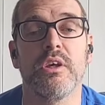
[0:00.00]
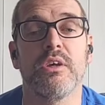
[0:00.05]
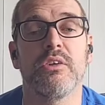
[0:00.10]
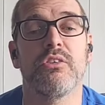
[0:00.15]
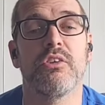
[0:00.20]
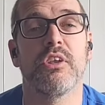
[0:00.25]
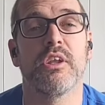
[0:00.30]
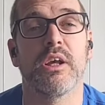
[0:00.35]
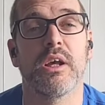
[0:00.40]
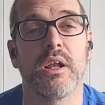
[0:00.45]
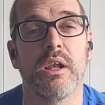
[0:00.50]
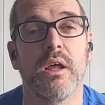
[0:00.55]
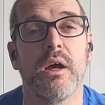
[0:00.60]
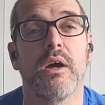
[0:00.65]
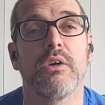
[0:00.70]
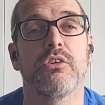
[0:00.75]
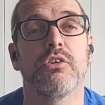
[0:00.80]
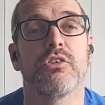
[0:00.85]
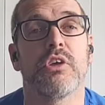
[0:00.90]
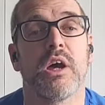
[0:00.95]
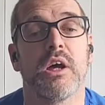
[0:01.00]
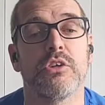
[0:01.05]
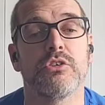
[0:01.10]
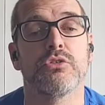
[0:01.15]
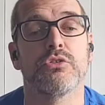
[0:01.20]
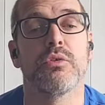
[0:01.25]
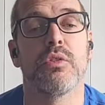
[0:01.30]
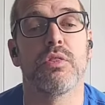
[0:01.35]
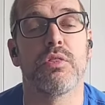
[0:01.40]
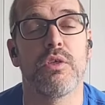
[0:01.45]
to the Clara's
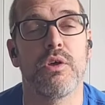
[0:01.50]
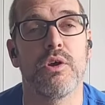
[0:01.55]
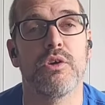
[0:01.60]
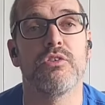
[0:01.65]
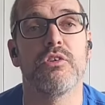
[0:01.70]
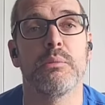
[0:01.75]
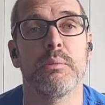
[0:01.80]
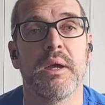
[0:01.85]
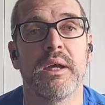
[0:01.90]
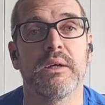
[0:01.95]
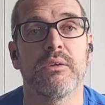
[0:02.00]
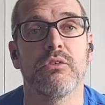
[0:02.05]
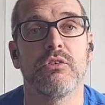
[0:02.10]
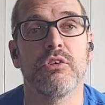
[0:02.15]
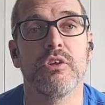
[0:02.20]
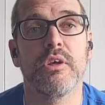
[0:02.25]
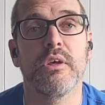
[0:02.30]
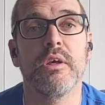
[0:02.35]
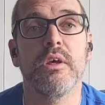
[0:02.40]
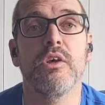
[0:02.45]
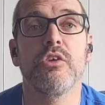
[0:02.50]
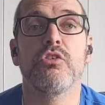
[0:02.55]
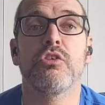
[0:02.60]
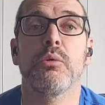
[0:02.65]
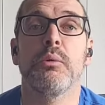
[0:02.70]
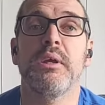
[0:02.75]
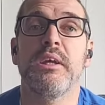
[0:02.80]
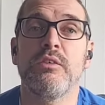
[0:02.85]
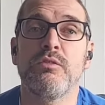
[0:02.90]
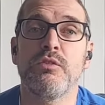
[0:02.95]
£130.
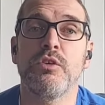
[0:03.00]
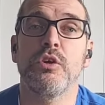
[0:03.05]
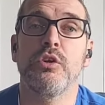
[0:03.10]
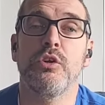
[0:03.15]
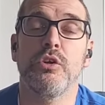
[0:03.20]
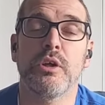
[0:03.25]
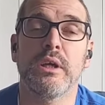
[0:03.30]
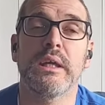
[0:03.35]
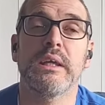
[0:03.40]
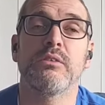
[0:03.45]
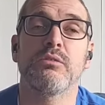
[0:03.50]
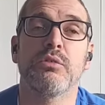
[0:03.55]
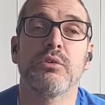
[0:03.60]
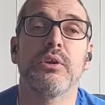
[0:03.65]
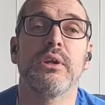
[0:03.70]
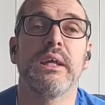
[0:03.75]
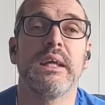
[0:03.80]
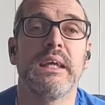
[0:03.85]
So if you're looking for an